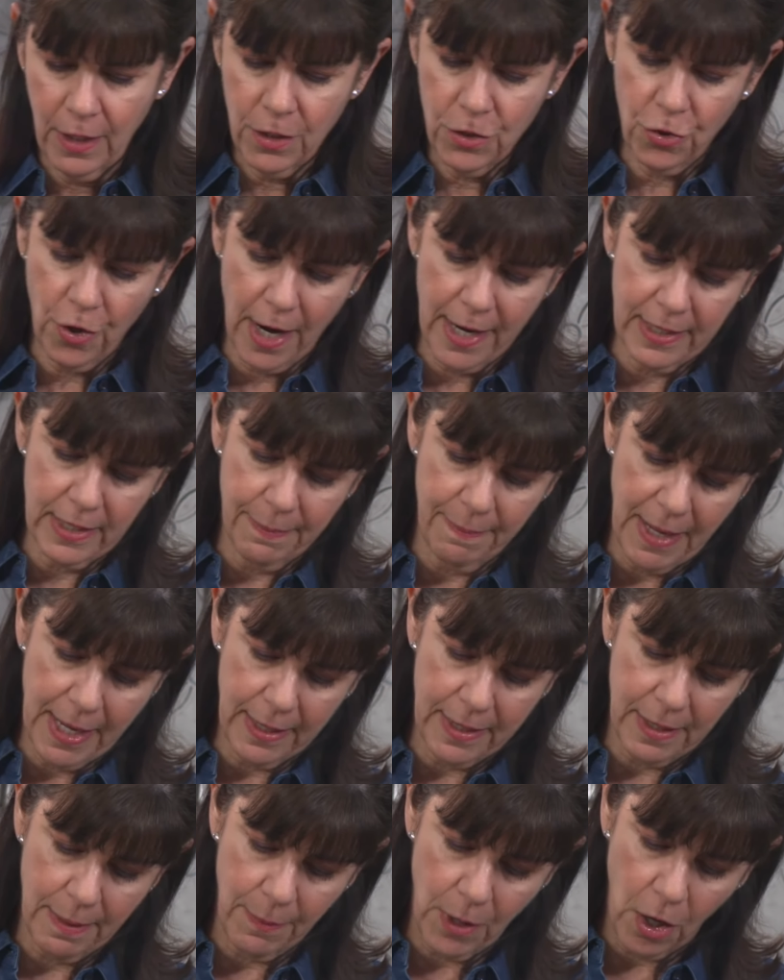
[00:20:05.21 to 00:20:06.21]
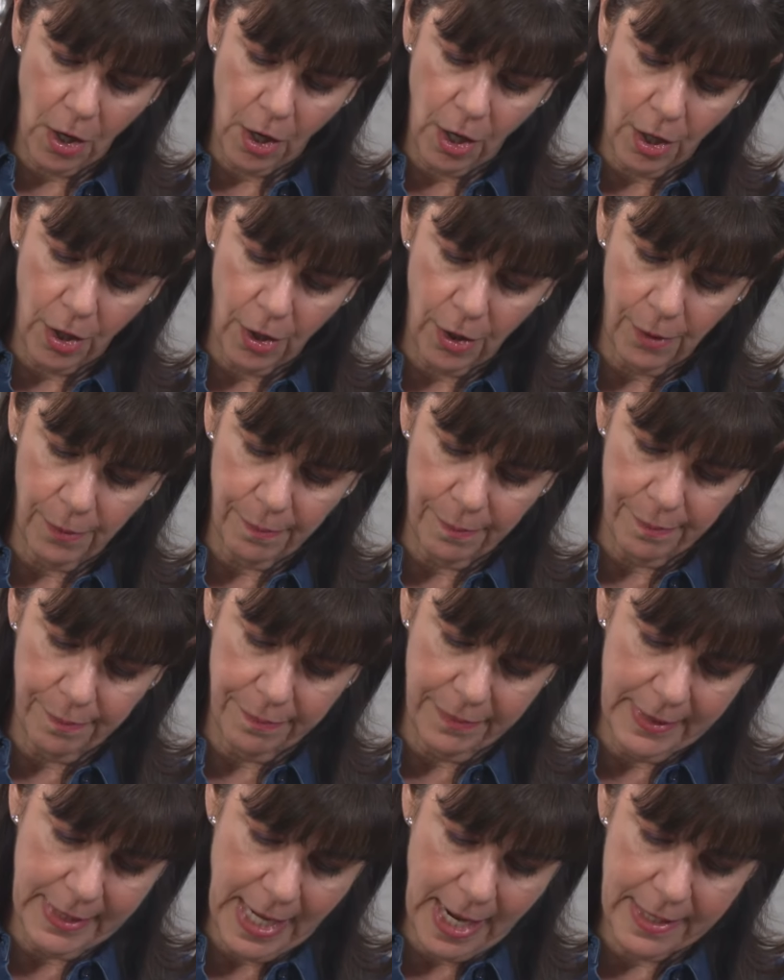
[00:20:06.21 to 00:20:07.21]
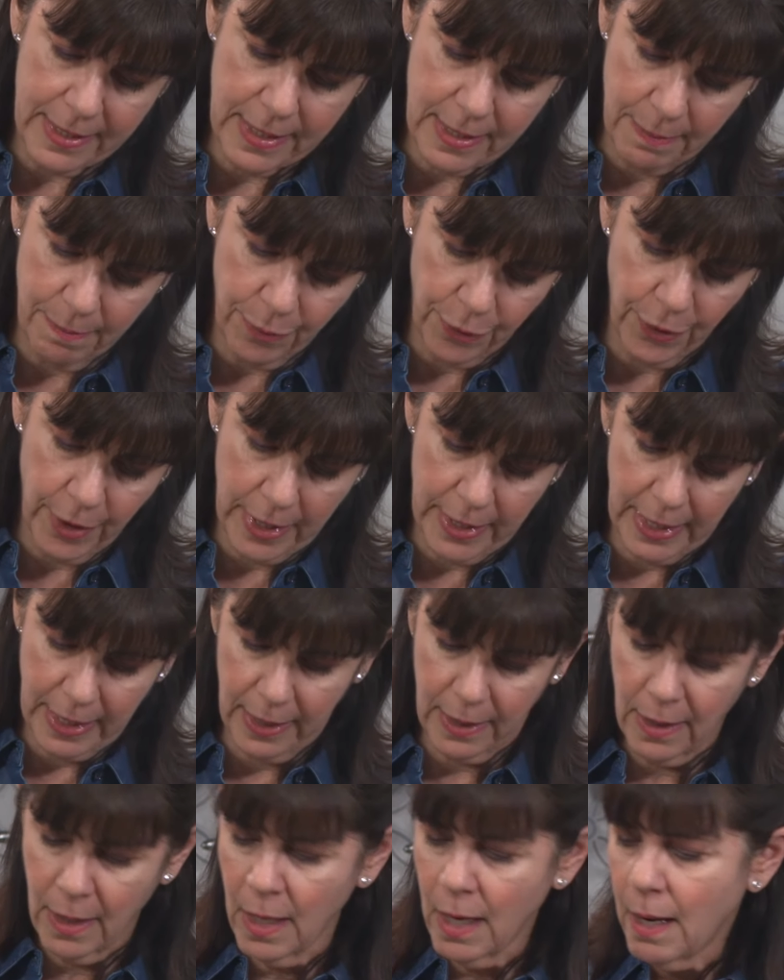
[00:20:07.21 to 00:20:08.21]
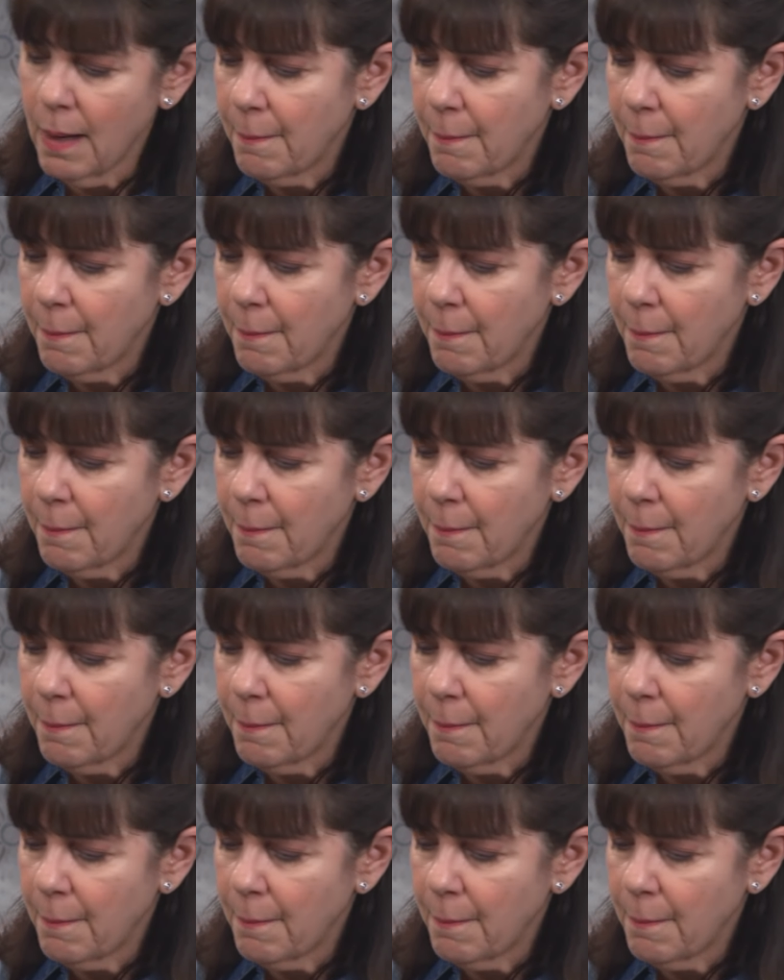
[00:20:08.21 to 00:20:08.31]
trying to make them all nice and pretty,